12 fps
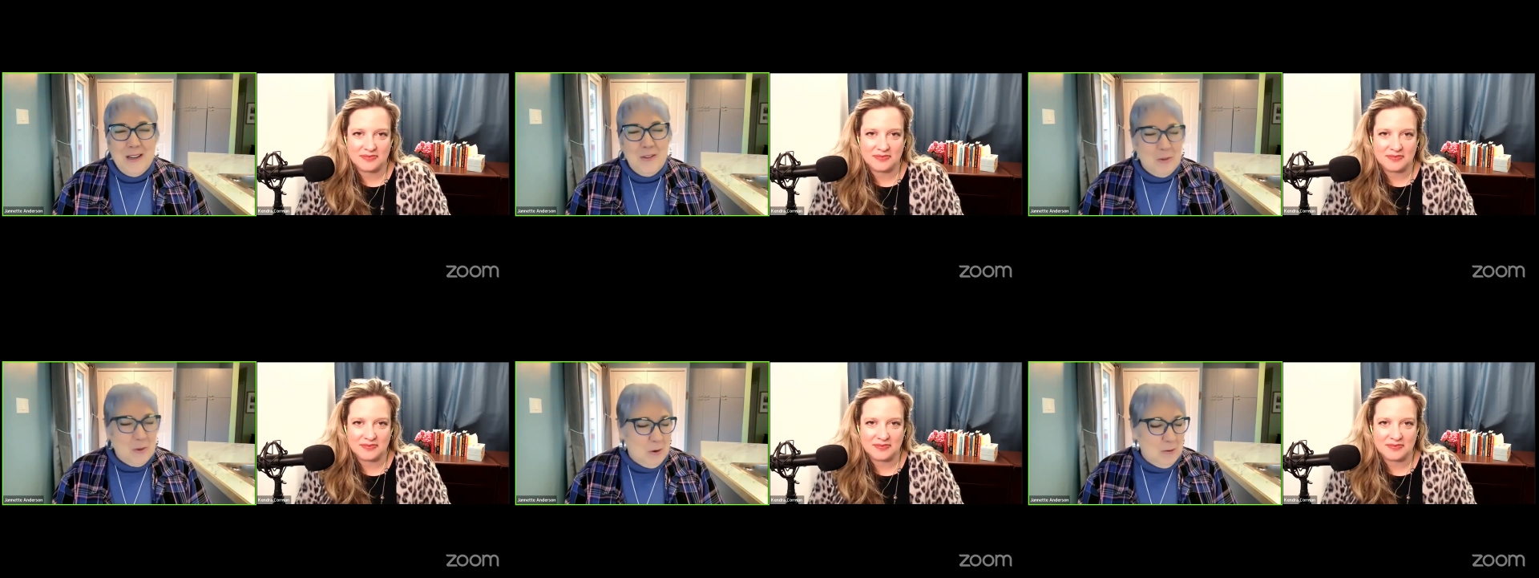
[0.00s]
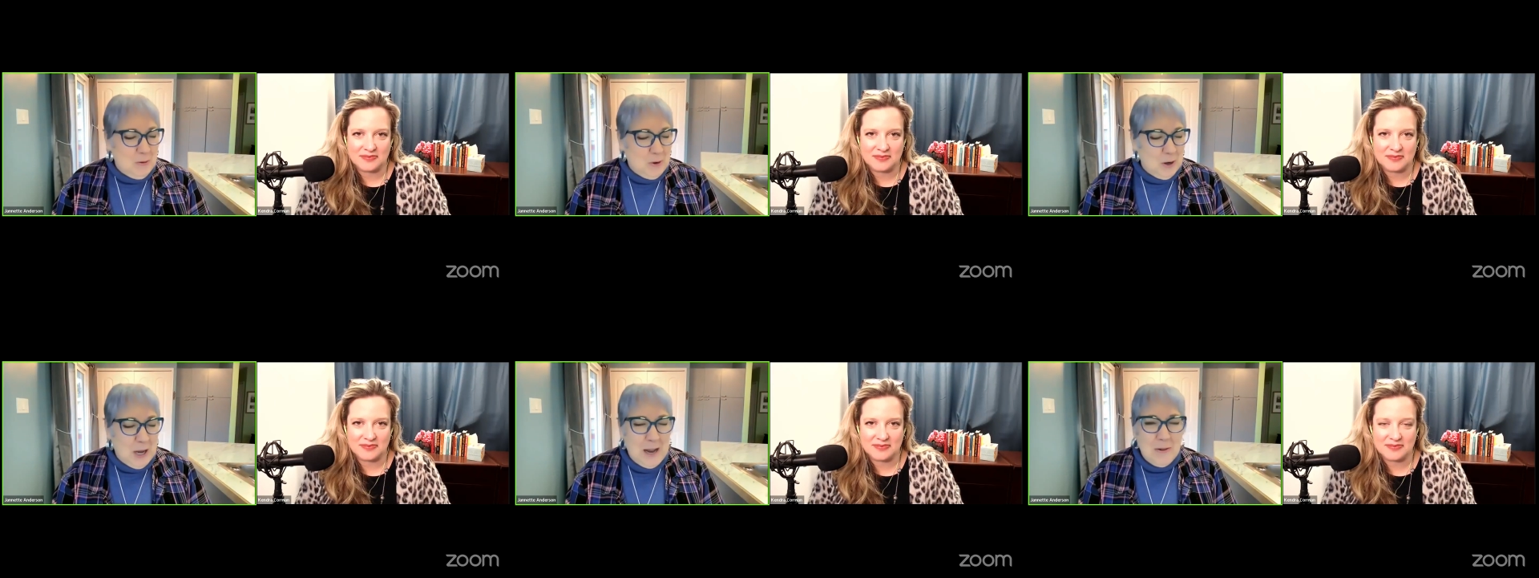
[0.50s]
Speaker 1: intro
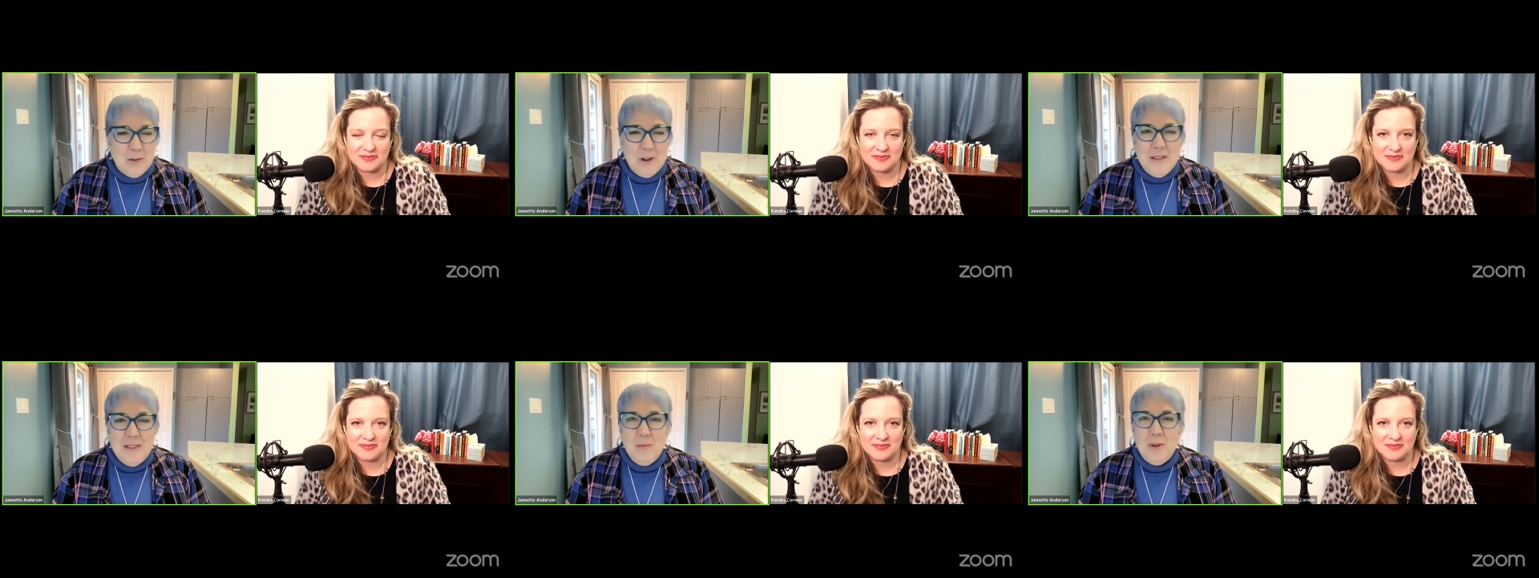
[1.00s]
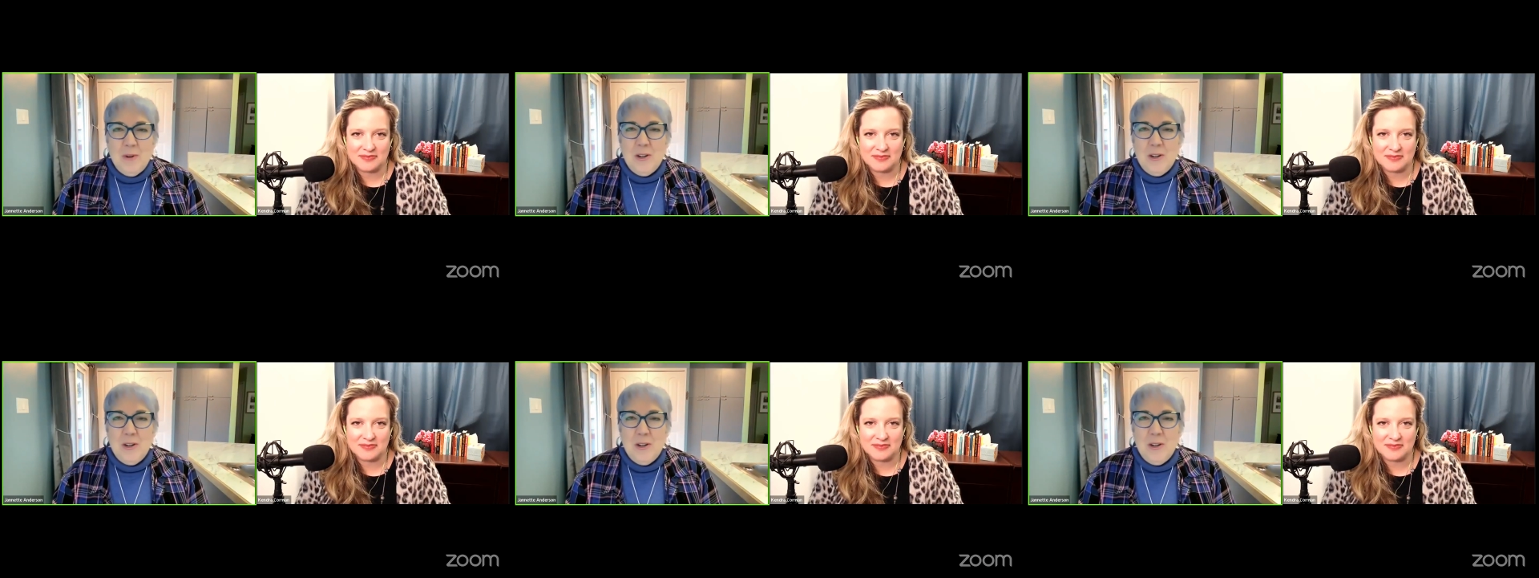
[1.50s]
for Kendra, and then we're